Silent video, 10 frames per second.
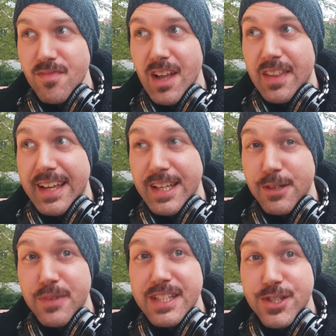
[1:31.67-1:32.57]
they can
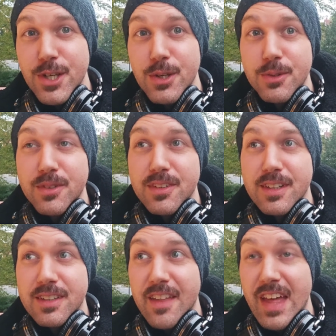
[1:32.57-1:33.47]
convince you
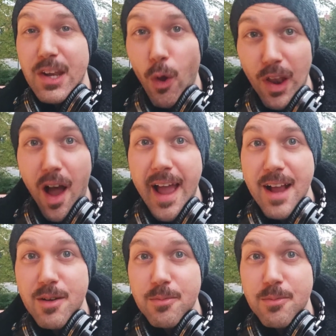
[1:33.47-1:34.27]
that they're not lying,